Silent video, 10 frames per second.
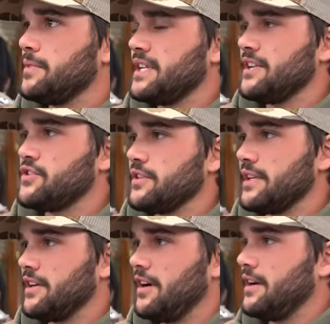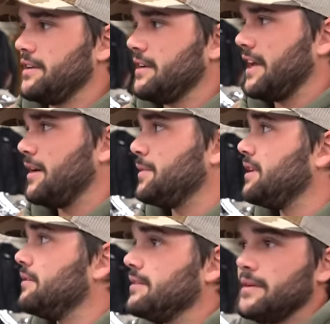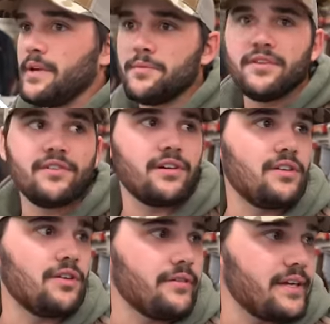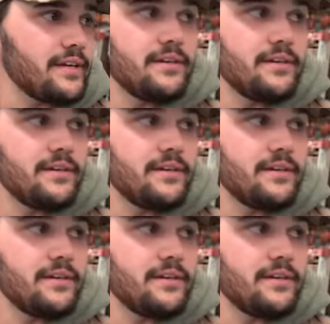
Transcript: potentially gun, ammo, maybe even clothing.